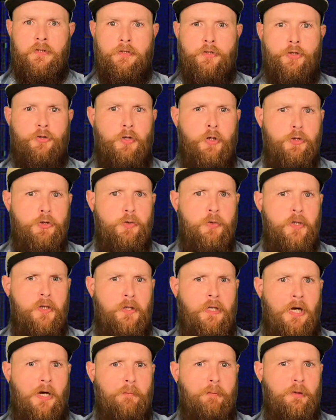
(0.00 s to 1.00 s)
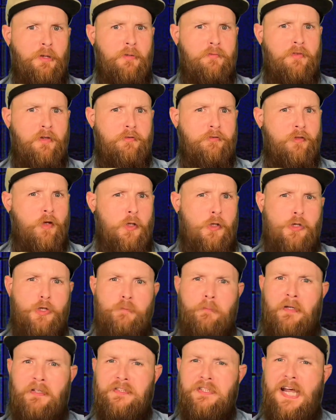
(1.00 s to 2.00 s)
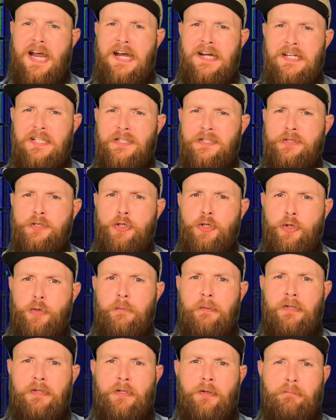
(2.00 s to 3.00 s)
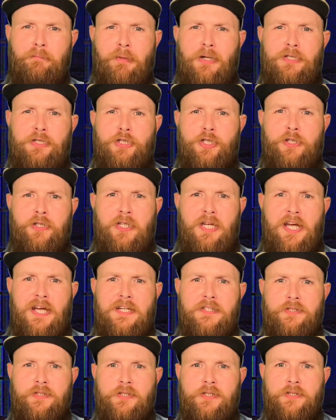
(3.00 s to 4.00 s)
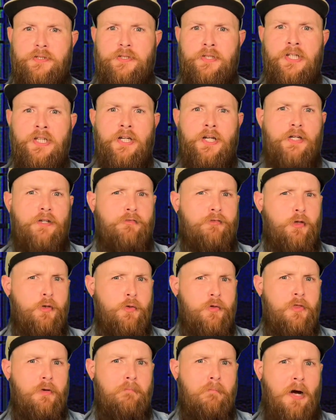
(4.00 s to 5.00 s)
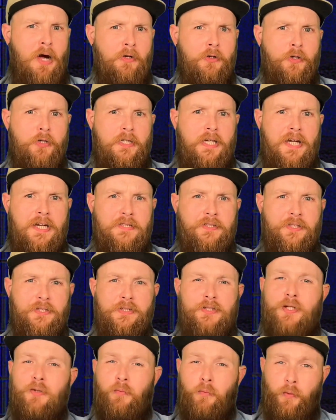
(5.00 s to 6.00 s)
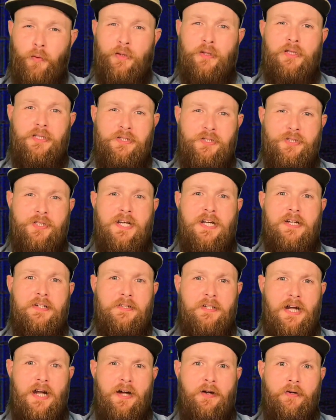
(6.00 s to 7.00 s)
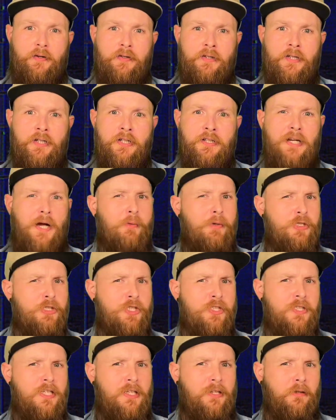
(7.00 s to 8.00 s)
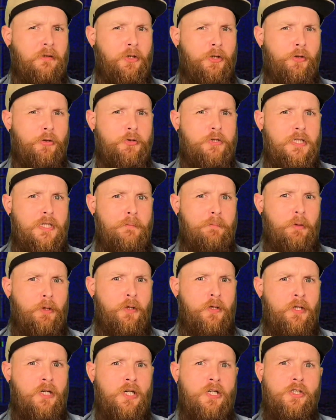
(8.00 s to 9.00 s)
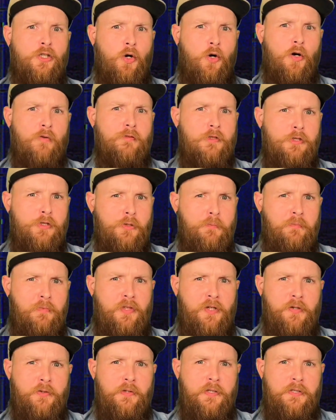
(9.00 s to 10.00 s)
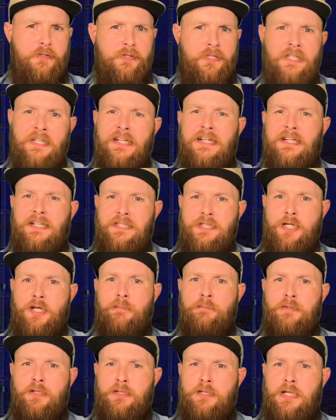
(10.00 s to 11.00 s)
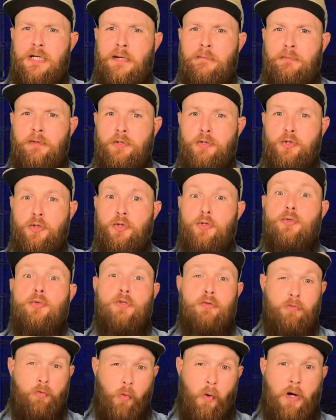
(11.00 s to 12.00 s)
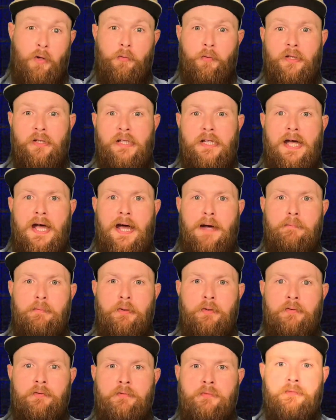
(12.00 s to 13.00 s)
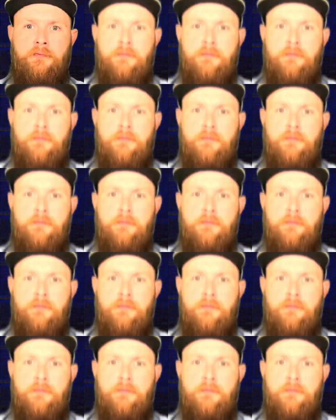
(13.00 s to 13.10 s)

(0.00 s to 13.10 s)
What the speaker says: So those were a couple of the first spontaneous human combustion cases and a few of the modern cases that really stand out. Now we should dig a little deeper, go over some theories, and attempt to dig up the truth of what really happened.